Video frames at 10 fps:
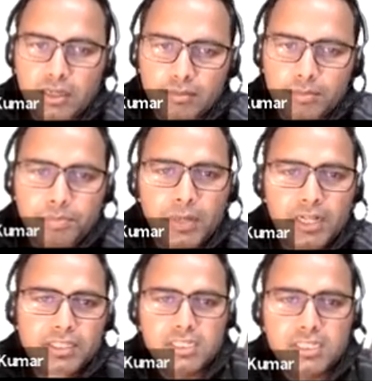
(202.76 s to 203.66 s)

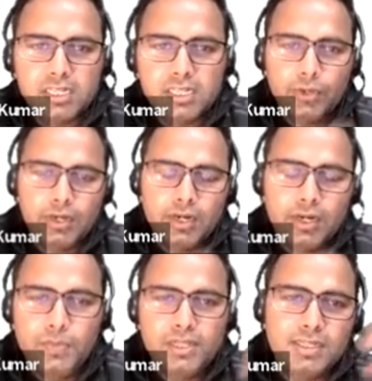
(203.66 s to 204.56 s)
bulging out, right?
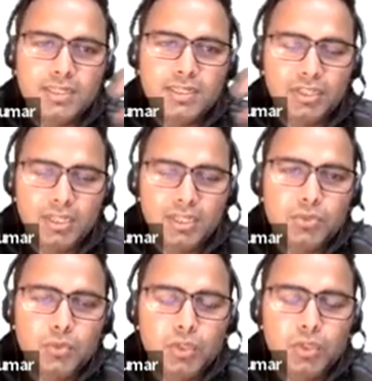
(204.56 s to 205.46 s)
Bulging out, that is what the
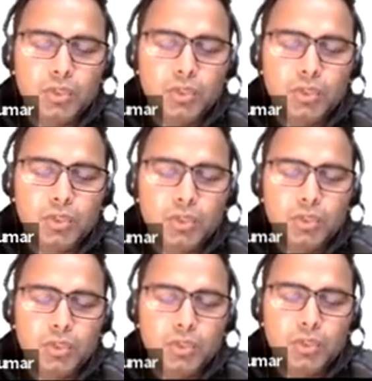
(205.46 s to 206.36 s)
main thing you need to
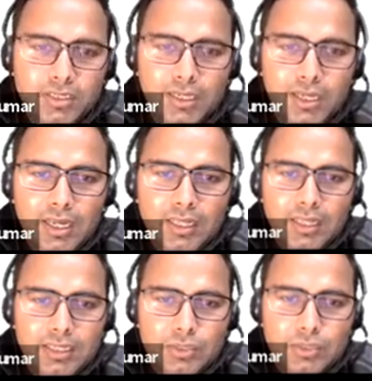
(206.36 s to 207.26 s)
understand, that it
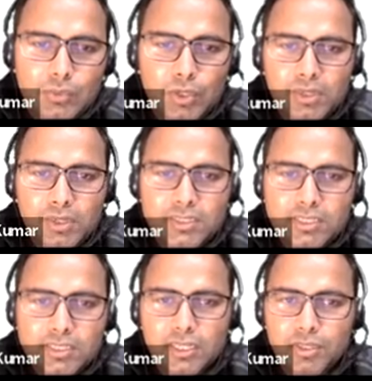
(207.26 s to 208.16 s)
is what bulging
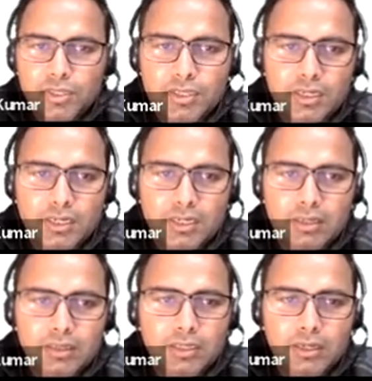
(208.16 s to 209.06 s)
out here, right? They
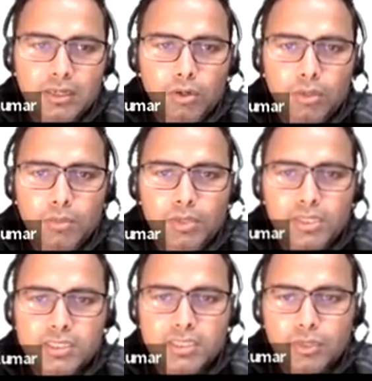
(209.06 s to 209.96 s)
are all bulging out.
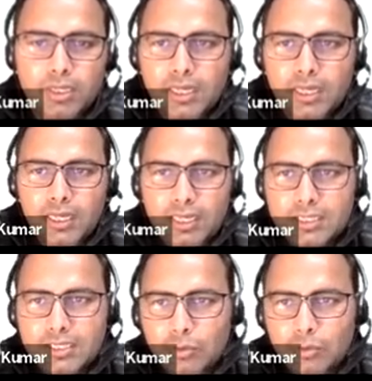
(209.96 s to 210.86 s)
It is like
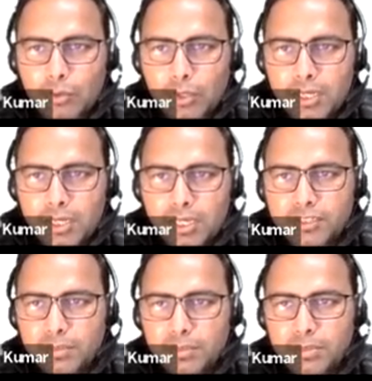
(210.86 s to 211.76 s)
concave shape
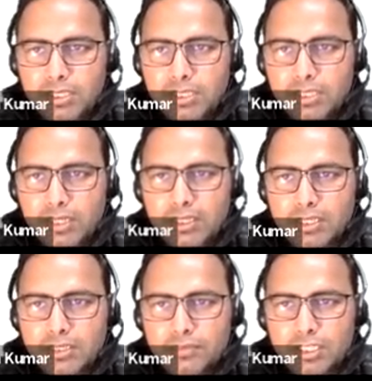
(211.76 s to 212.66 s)
is something like this,
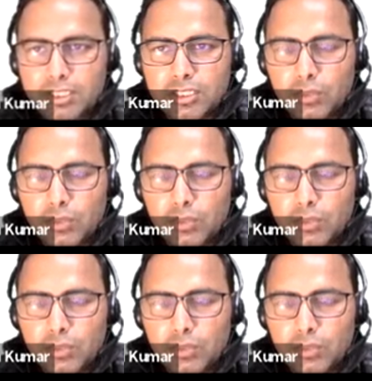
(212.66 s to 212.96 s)
which is what?